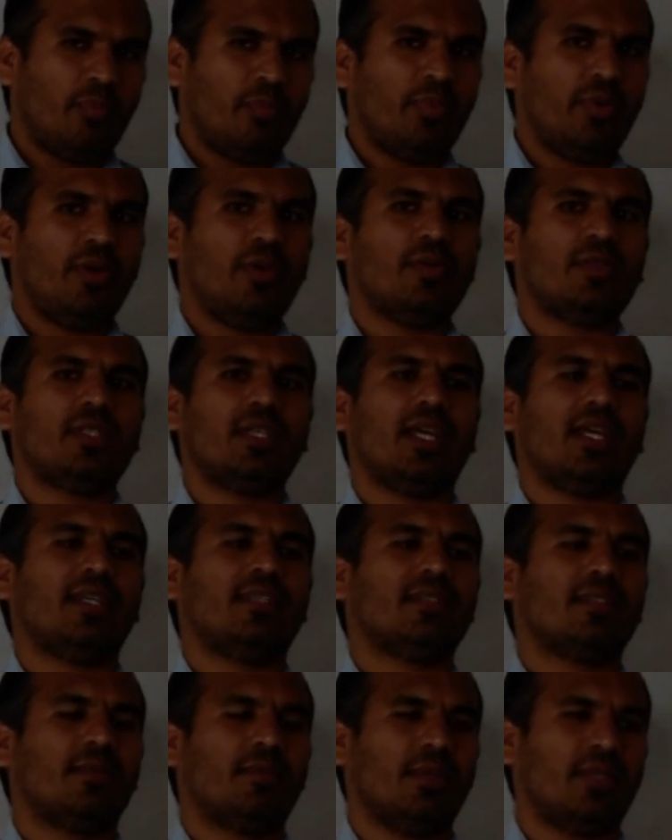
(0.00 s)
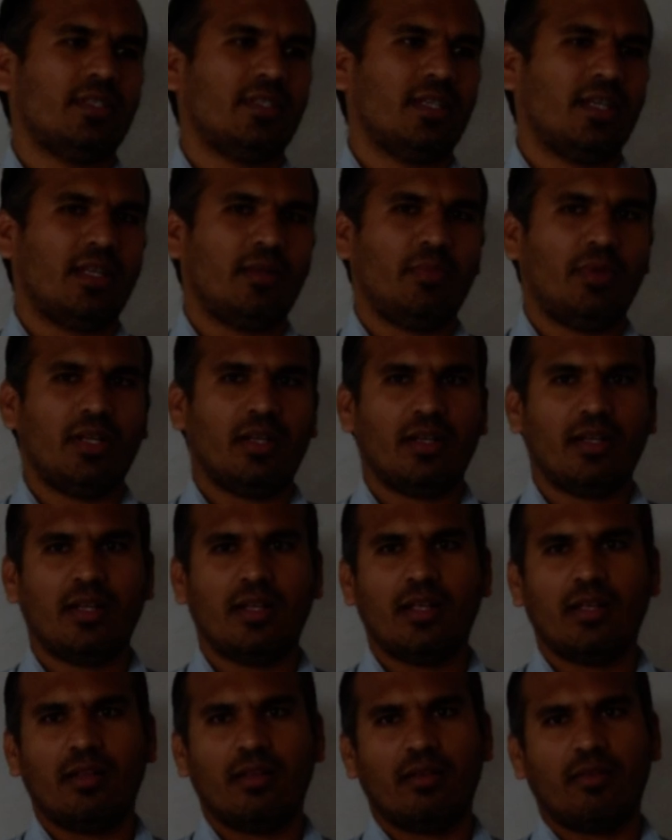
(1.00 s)
PUC exam is there.
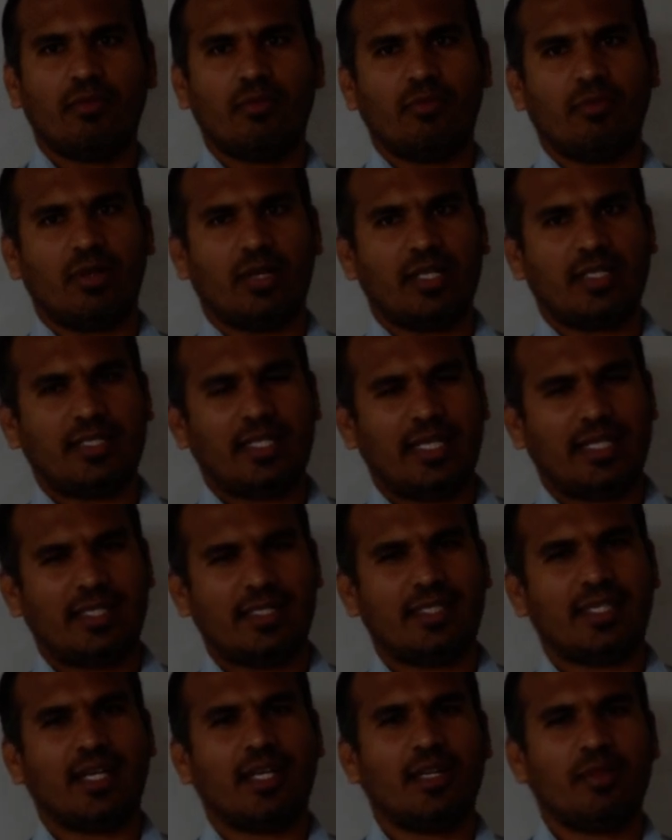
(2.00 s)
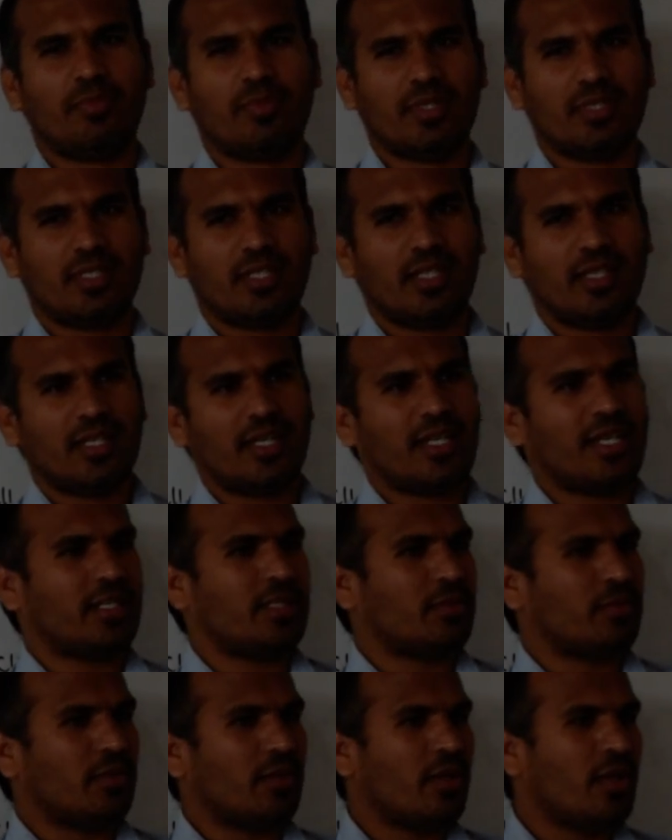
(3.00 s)
What is exactly present in the
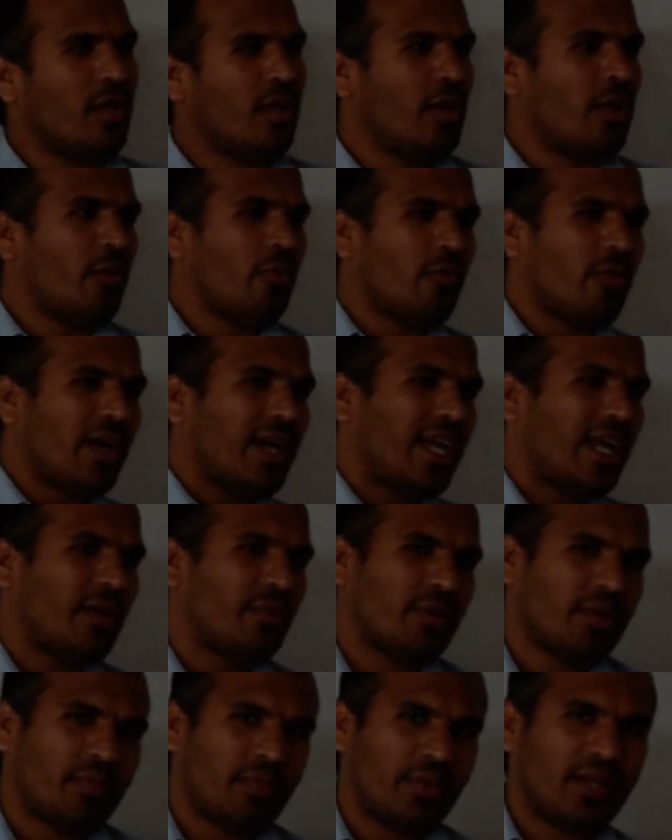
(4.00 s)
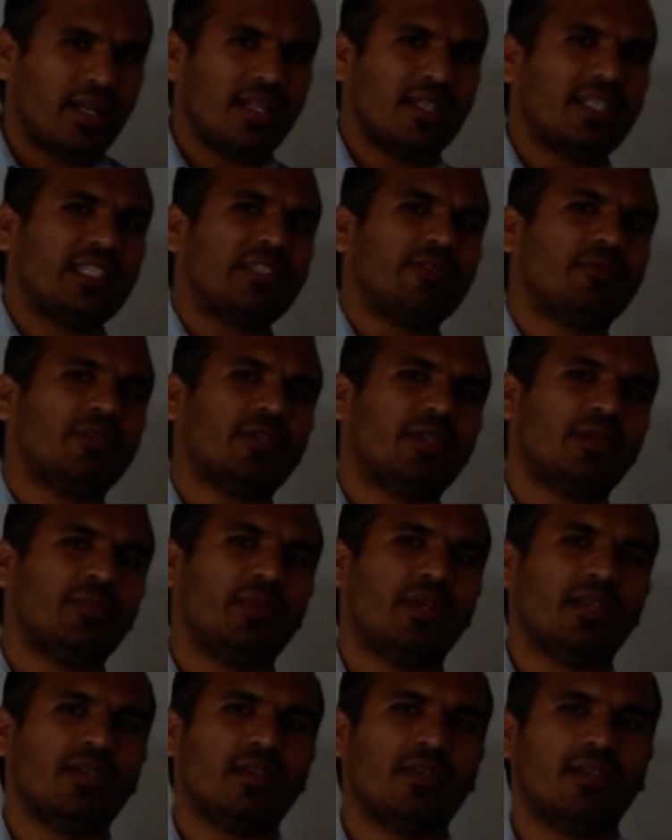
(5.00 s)
textbook? Why I am repeating this word
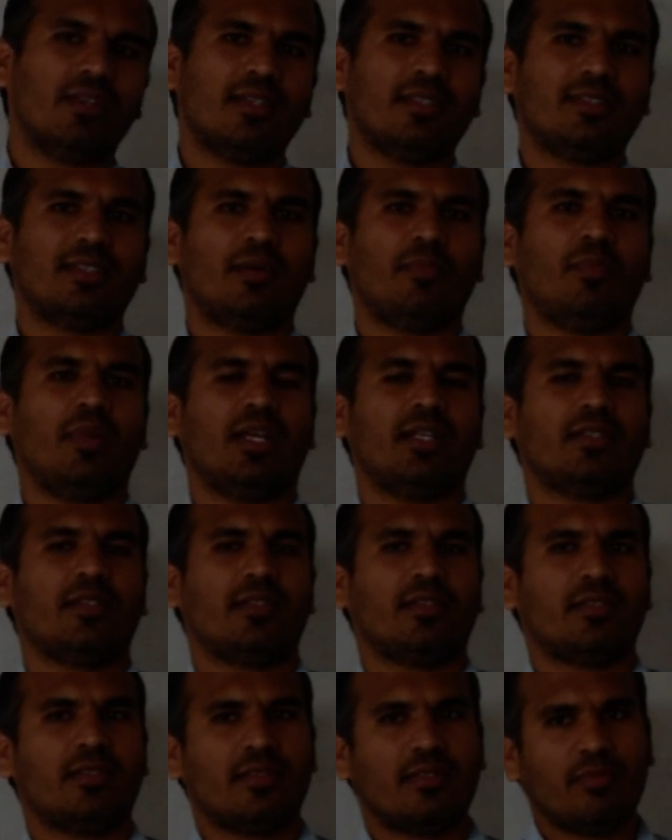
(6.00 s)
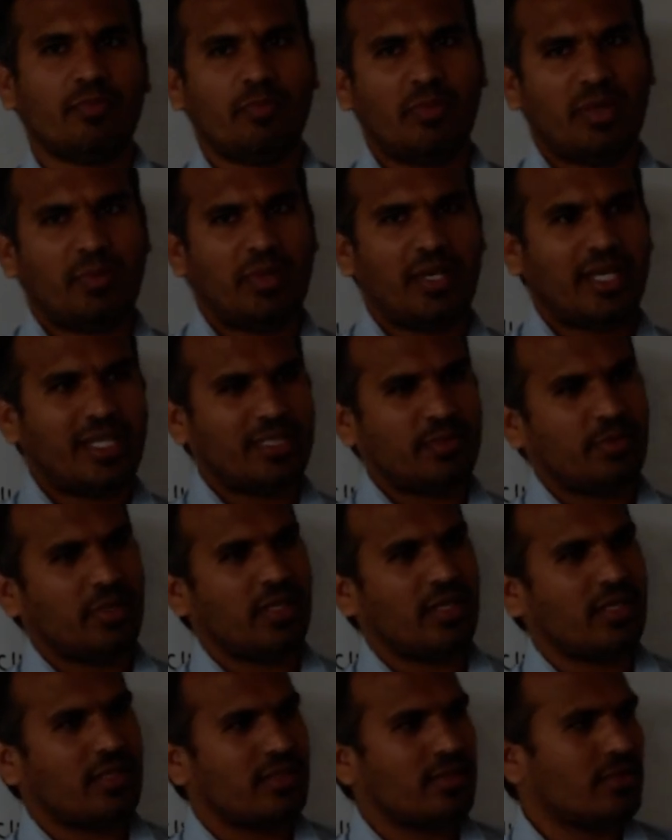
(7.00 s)
means some lectures may be
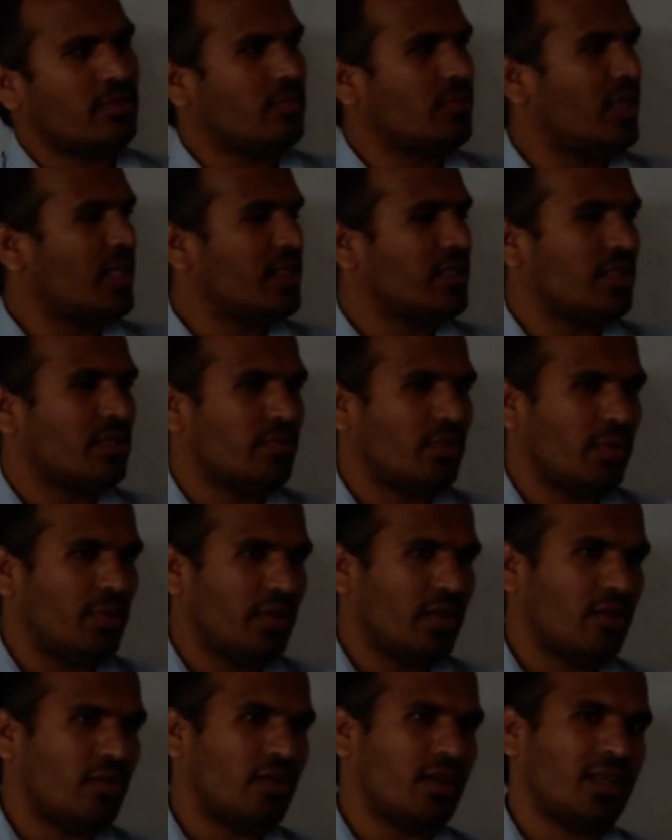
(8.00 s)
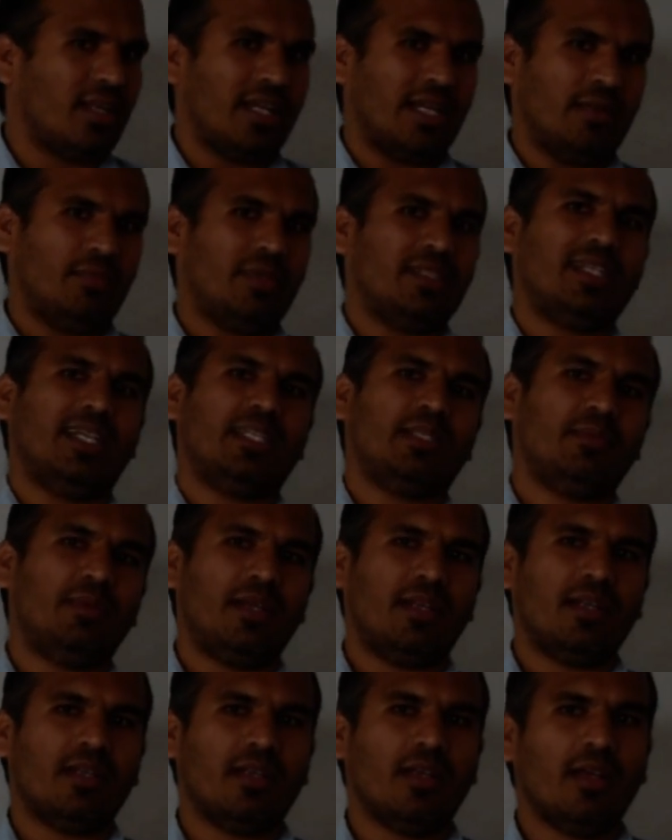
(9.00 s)
experienced, some lectures may be not that much
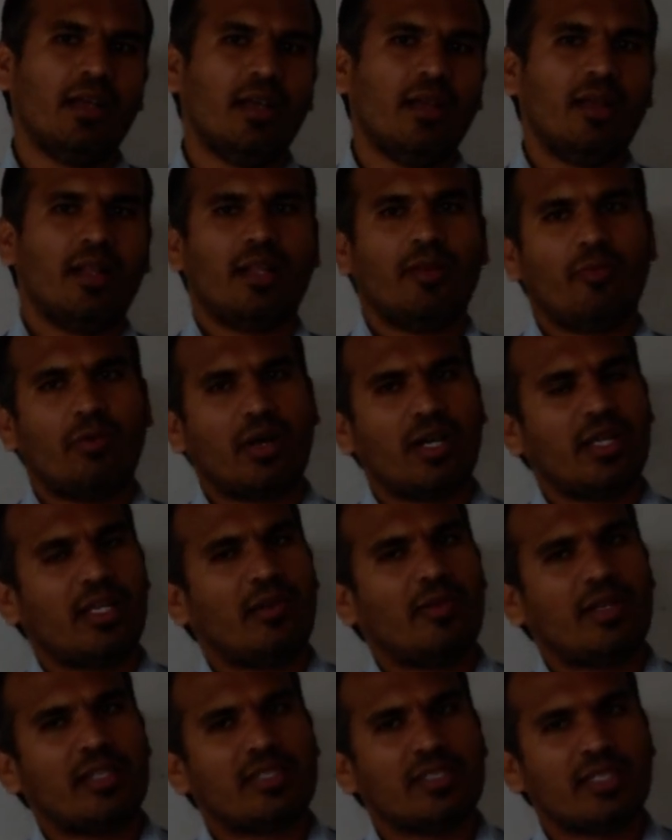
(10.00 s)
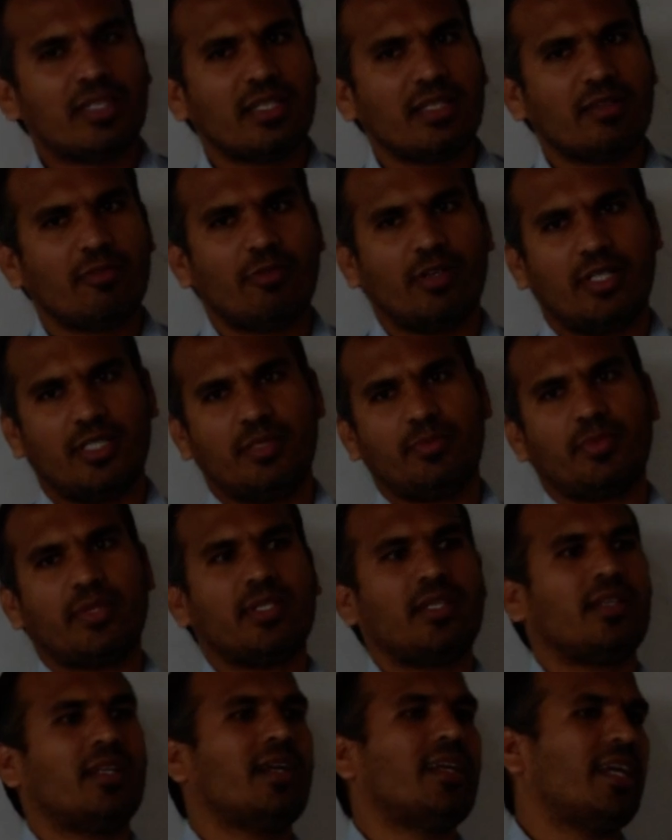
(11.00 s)
experienced. What they will say, what is
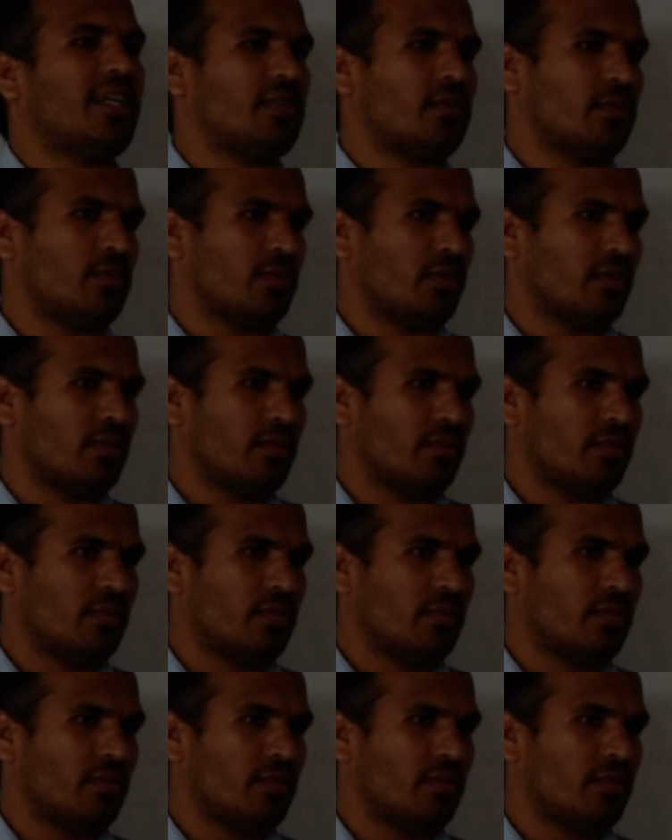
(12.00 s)
present in the textbook.